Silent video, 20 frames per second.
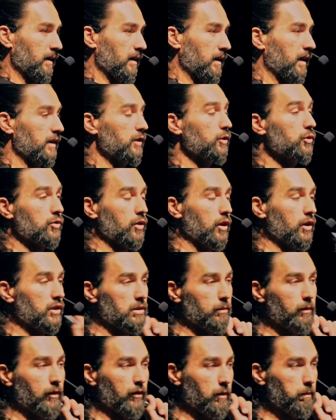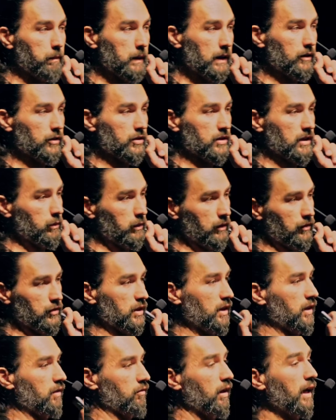And you saw some of the bills that we've
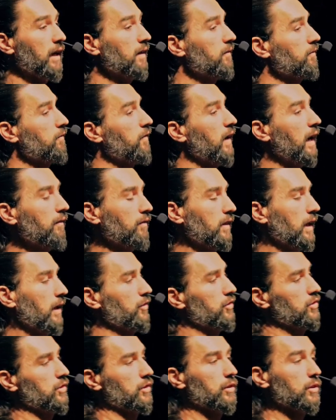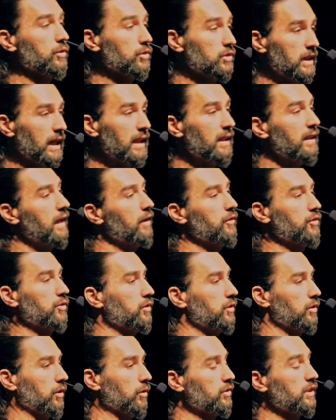seen, right? 5,000 euros, 10,000
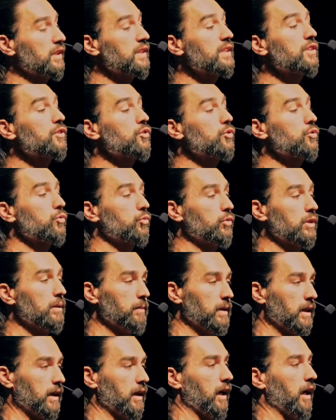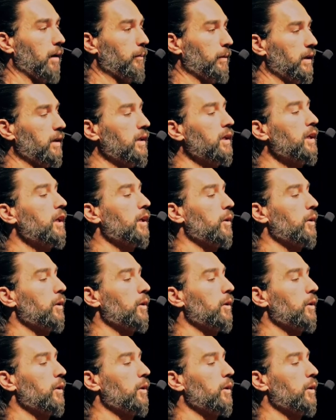euros. It's extremely common.